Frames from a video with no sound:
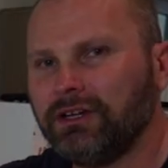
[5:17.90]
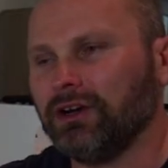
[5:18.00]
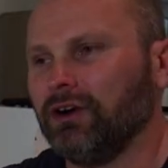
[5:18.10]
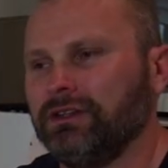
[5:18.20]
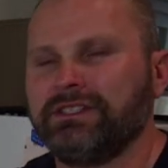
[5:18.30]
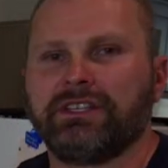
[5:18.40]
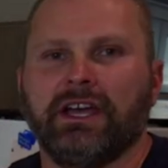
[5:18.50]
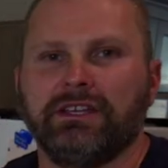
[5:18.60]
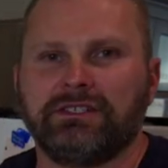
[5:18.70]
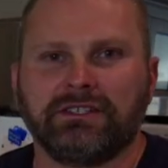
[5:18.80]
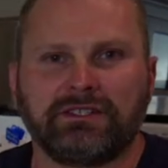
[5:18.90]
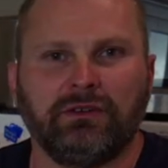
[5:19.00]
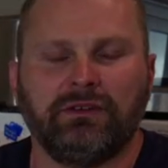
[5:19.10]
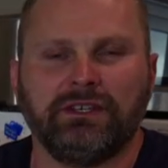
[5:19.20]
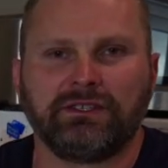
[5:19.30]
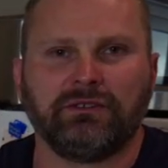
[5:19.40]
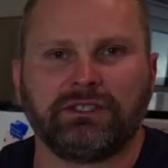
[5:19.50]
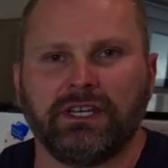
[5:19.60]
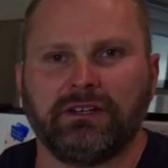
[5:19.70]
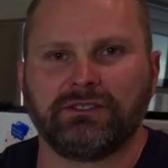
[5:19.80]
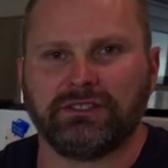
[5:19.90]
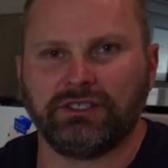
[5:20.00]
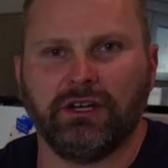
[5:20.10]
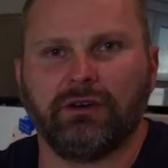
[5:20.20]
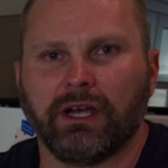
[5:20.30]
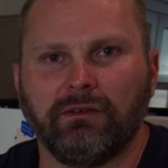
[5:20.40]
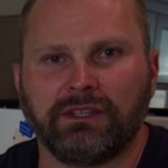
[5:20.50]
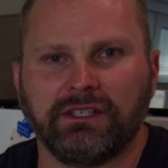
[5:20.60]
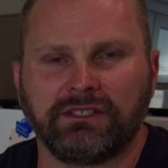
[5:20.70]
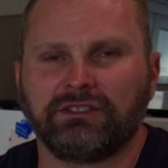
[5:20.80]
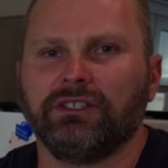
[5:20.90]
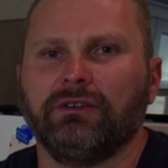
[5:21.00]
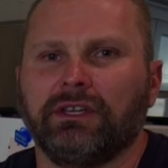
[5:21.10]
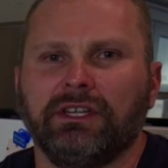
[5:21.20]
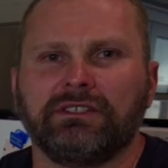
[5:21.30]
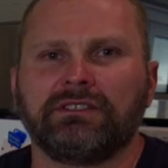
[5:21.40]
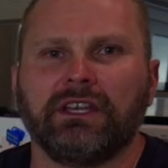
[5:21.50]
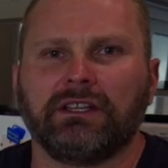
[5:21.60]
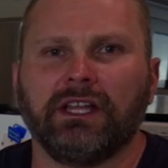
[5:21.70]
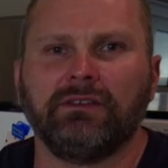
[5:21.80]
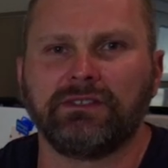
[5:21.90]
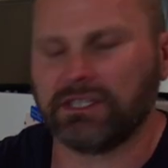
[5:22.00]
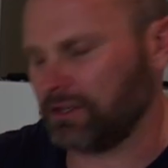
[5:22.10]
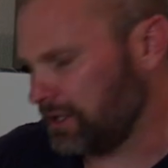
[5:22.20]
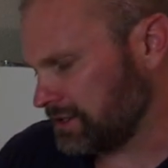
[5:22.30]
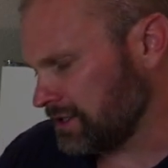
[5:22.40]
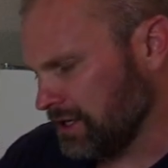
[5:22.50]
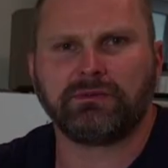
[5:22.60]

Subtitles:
Oh, this guy is his whole channel's a joke. Everything's a joke. He doesn't take life serious.